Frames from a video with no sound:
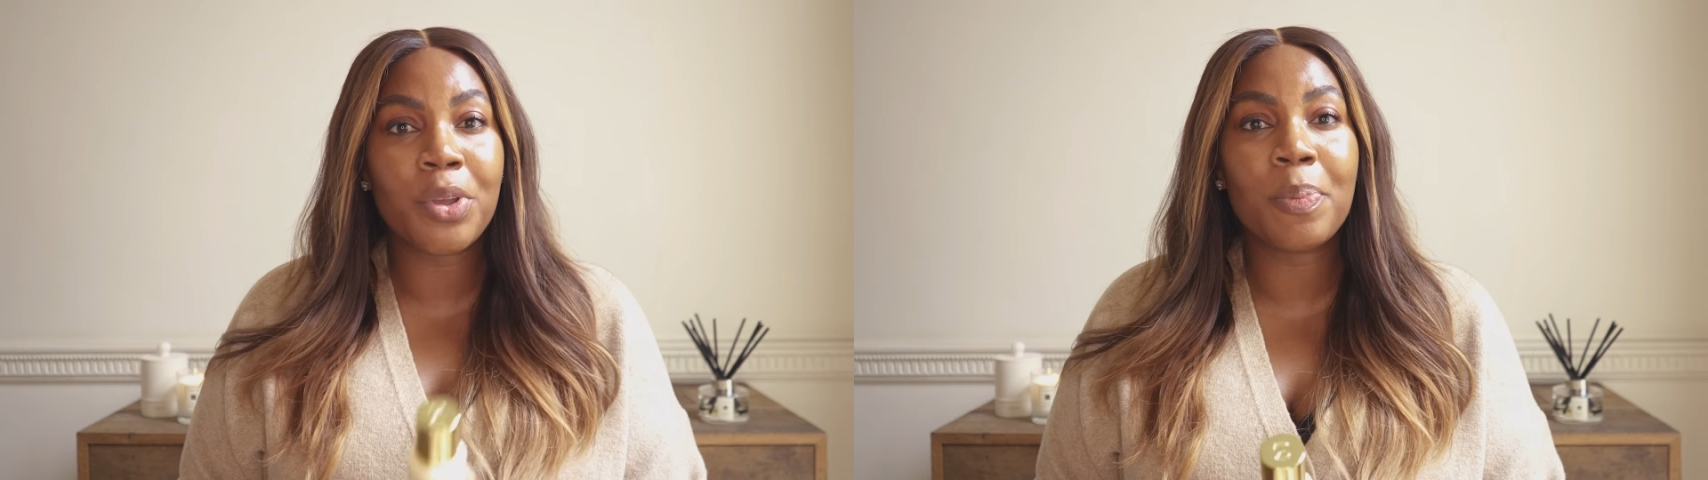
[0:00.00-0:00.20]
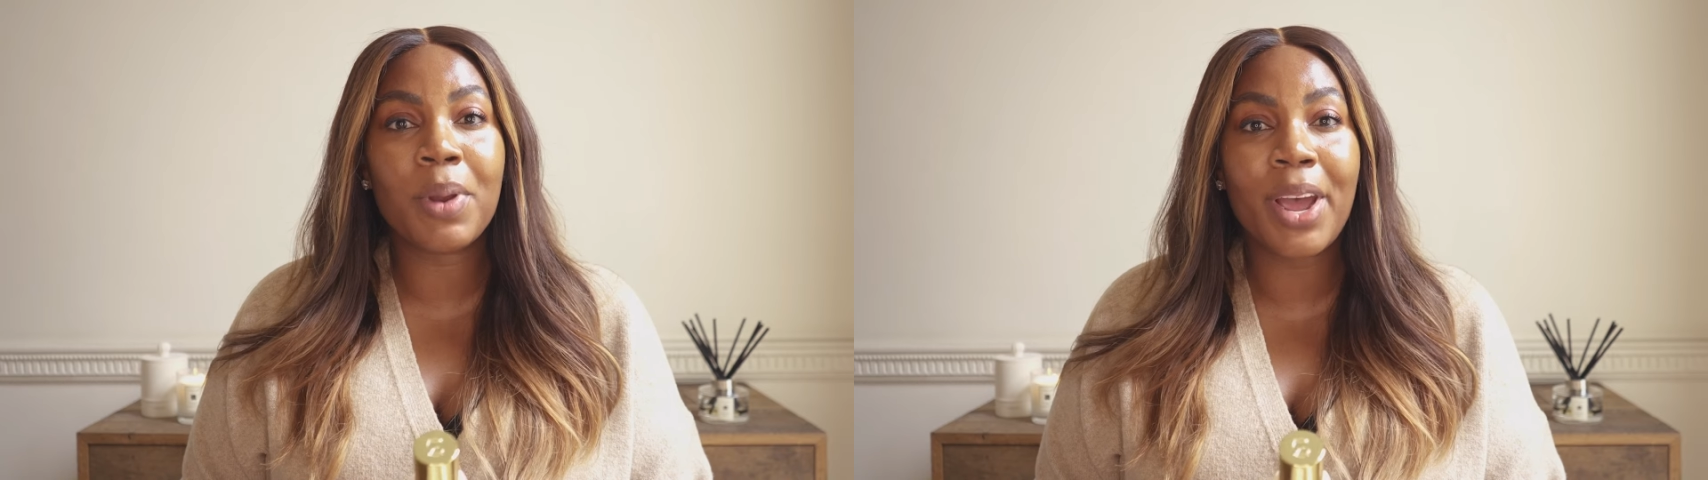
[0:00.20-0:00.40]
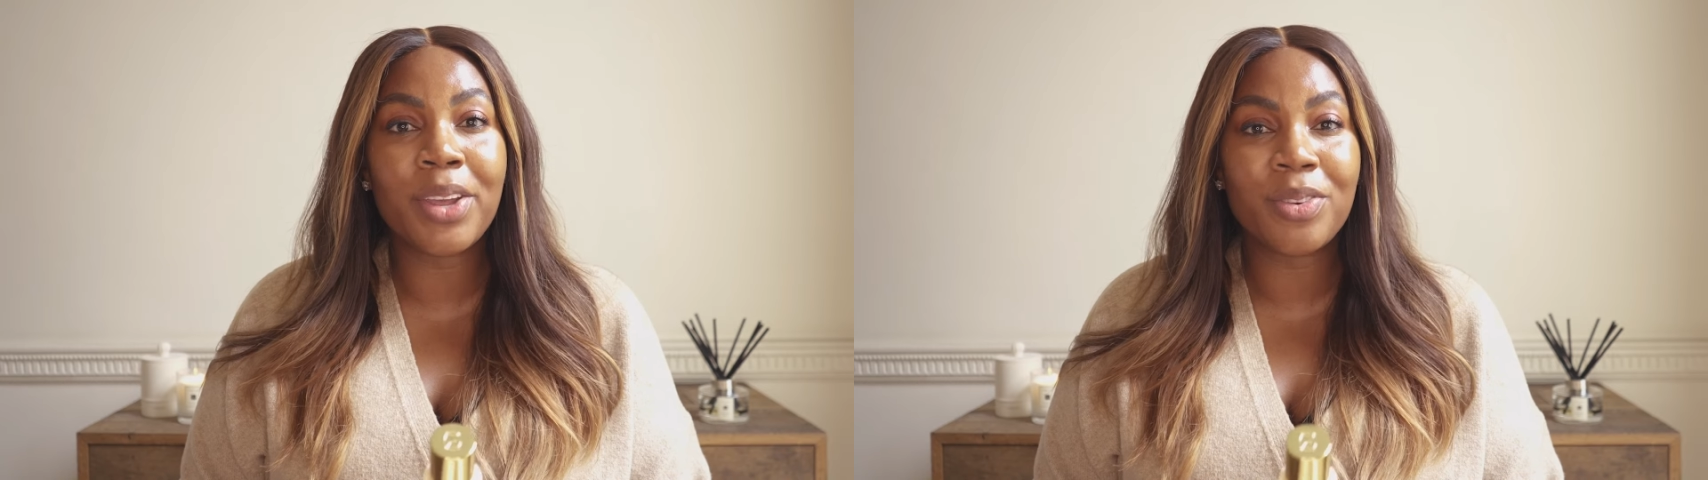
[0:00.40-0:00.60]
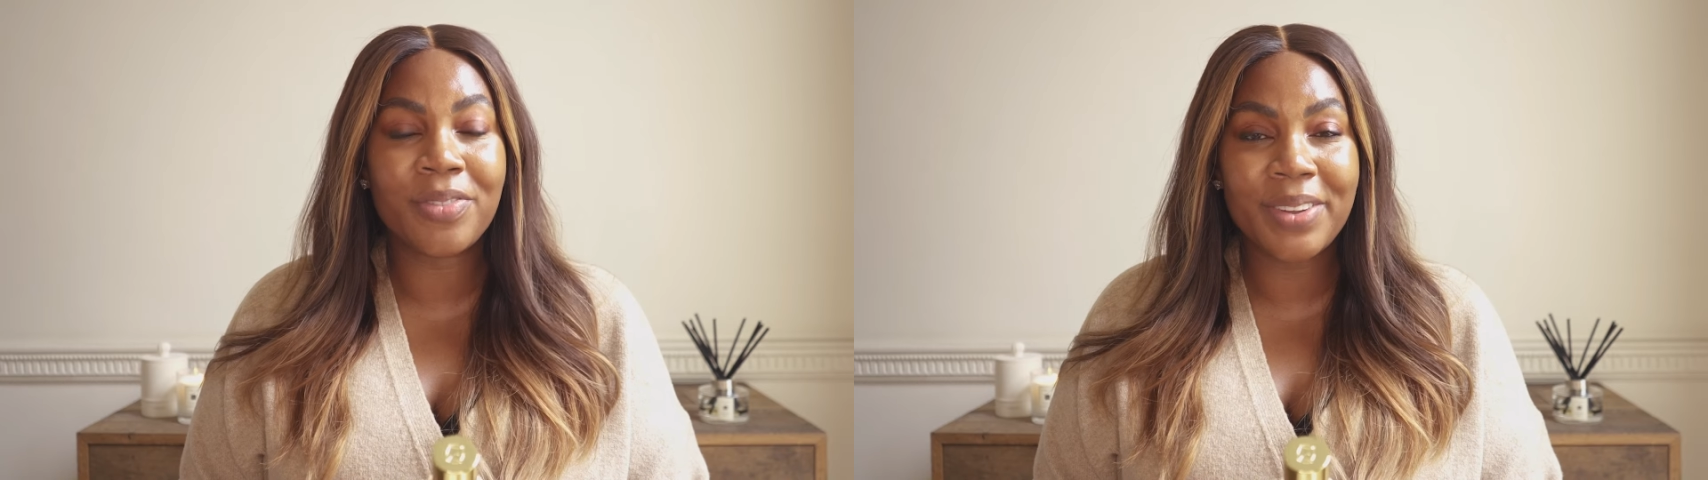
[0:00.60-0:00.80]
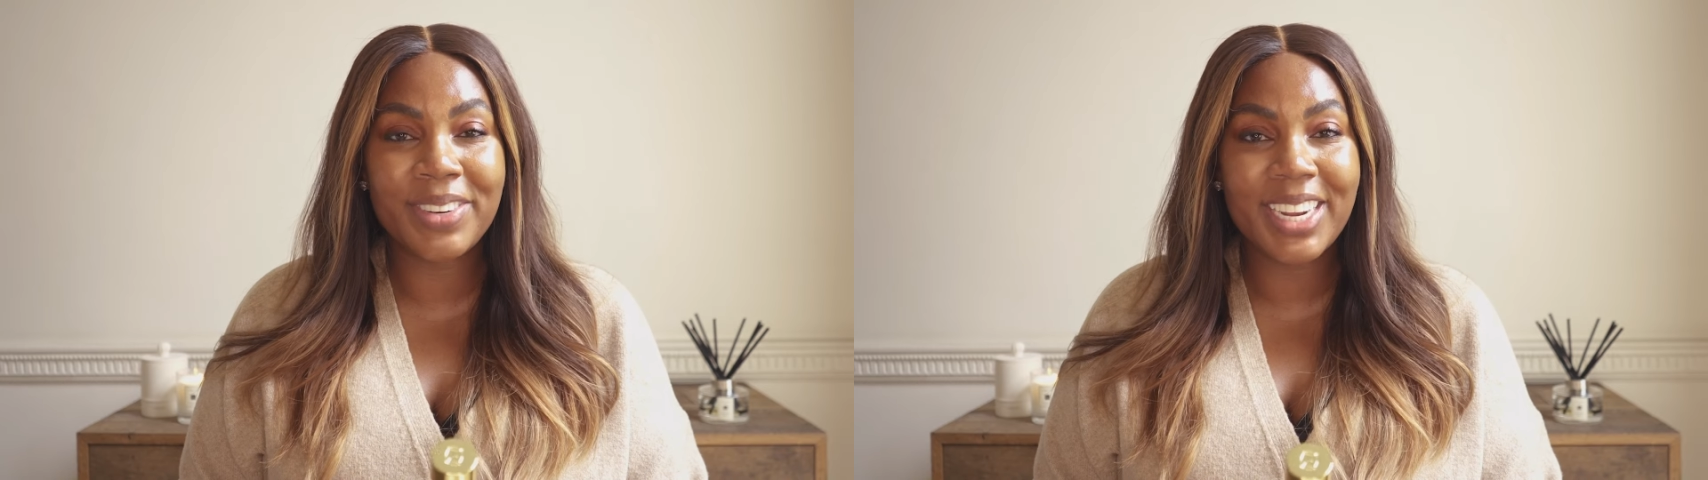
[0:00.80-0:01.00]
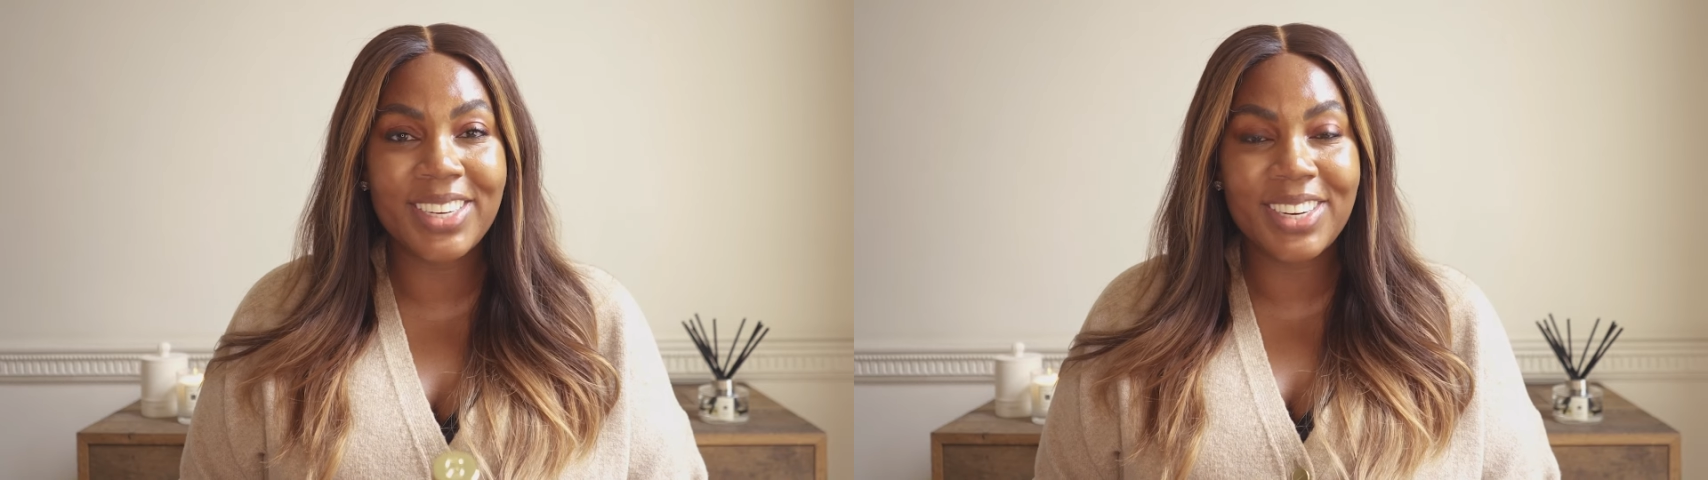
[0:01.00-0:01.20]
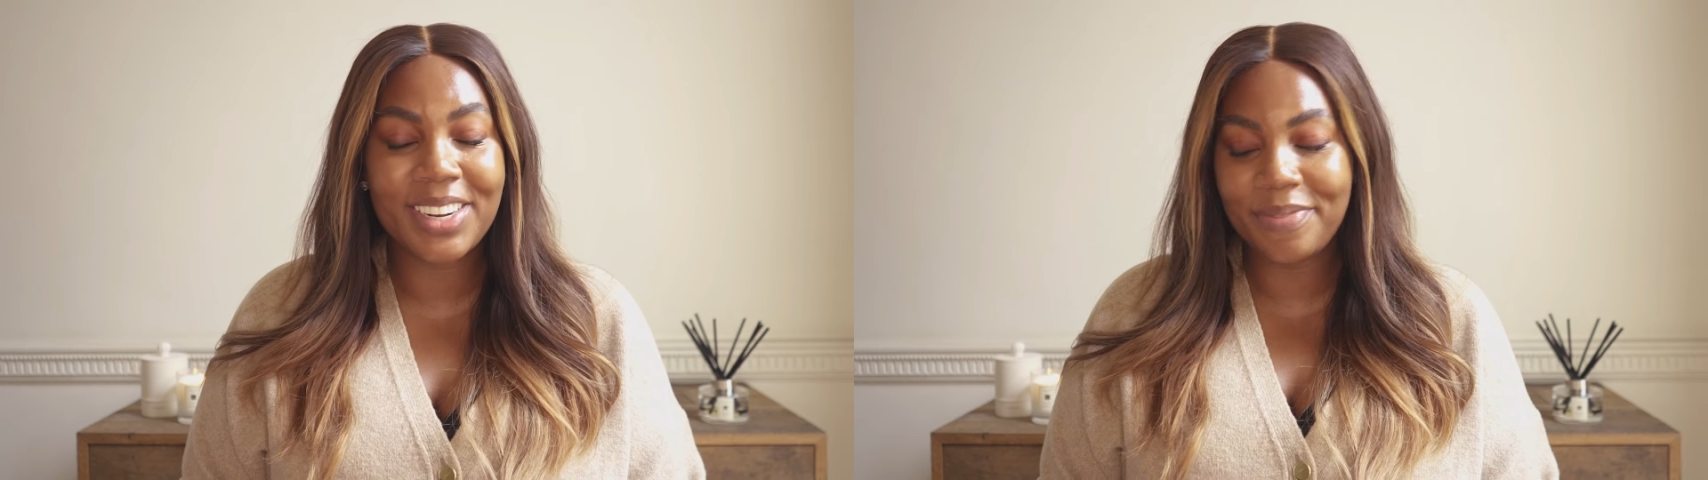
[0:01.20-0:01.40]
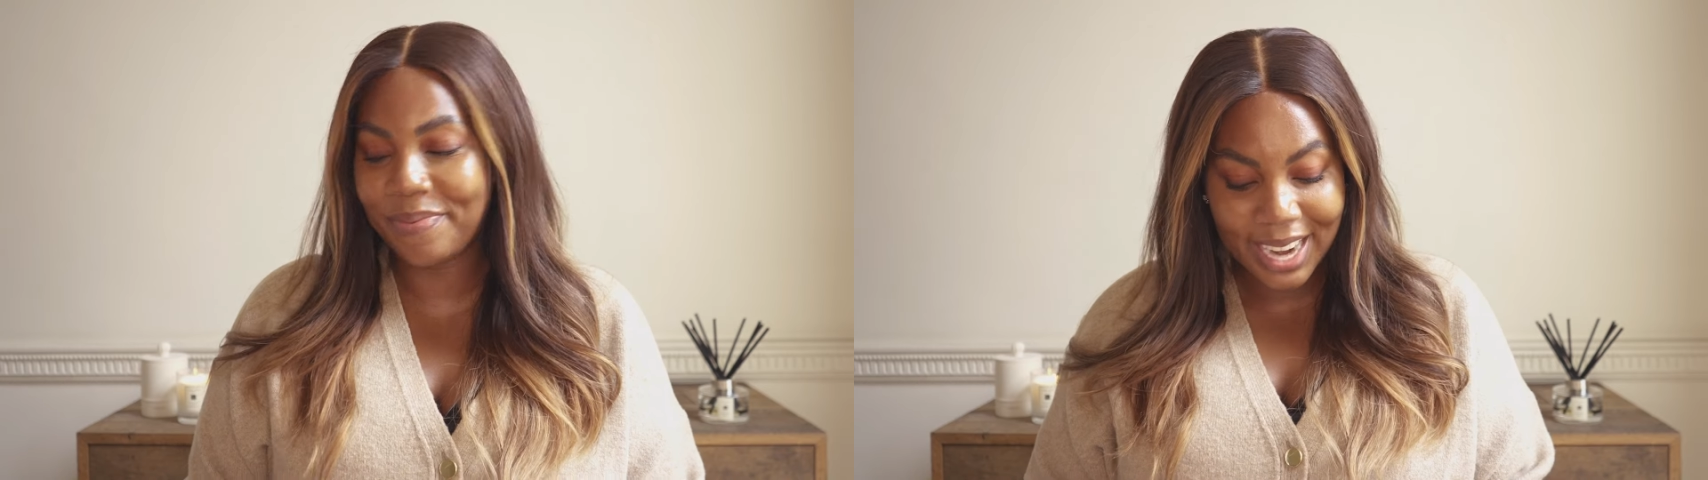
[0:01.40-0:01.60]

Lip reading: you apply your foundation.